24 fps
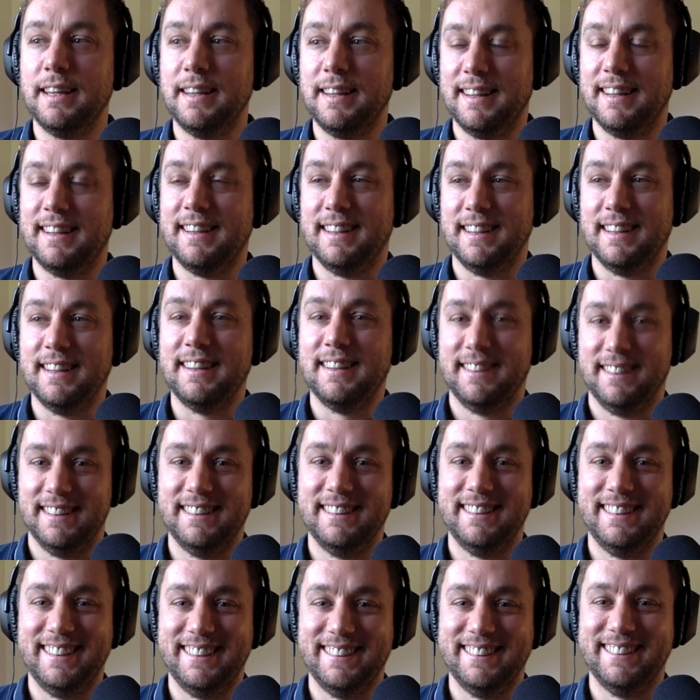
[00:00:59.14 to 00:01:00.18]

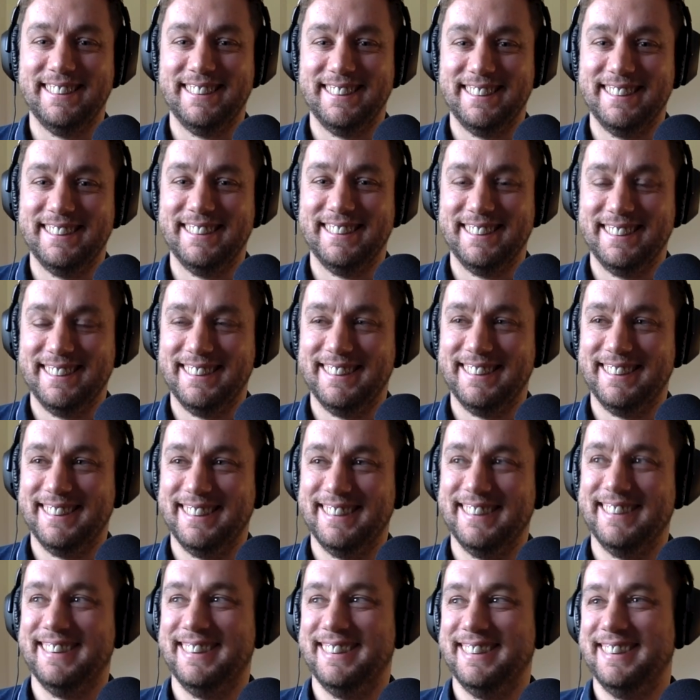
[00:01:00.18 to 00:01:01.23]

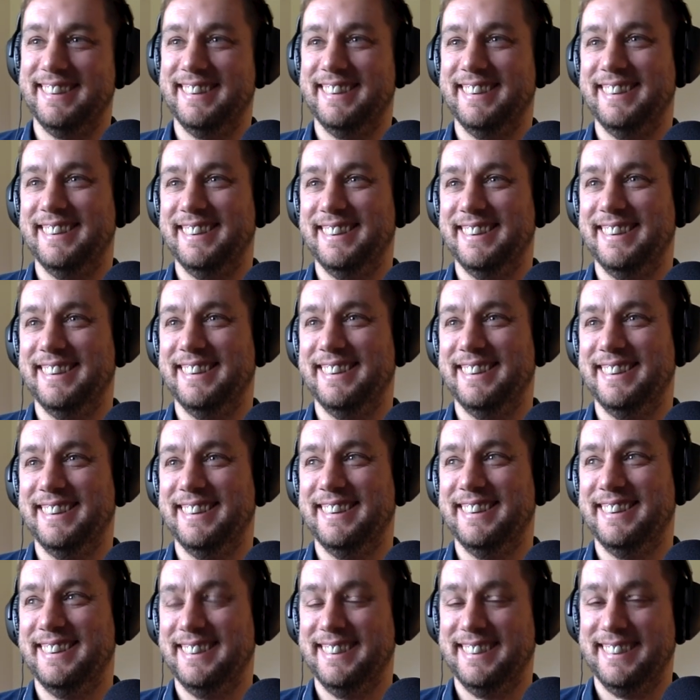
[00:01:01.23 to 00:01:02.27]

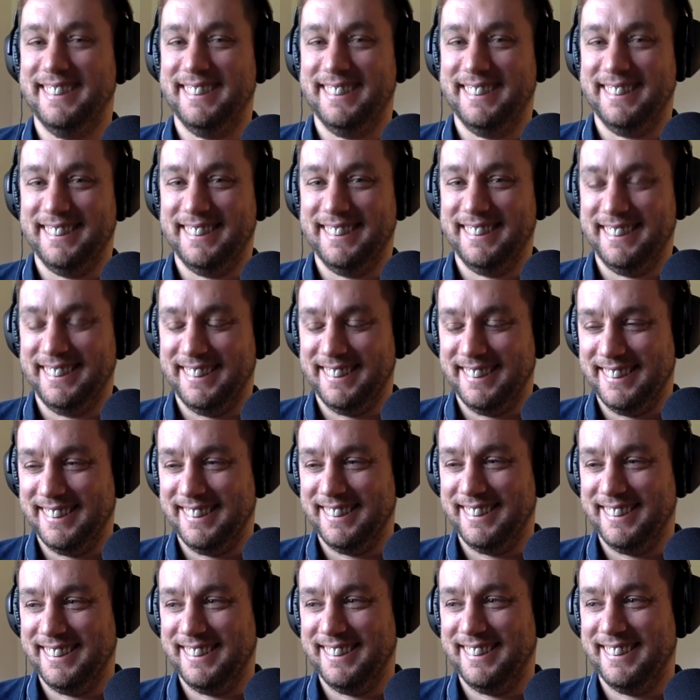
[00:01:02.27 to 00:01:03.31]

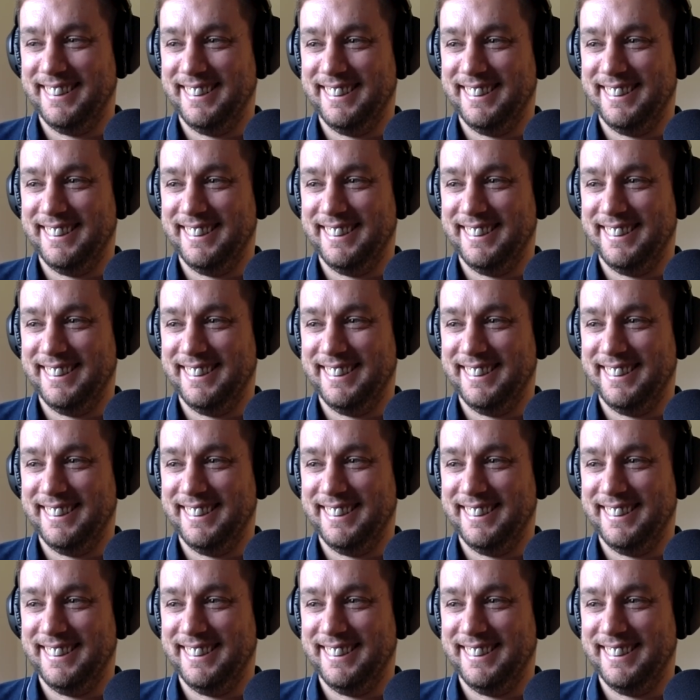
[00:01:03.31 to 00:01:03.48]
[no speech]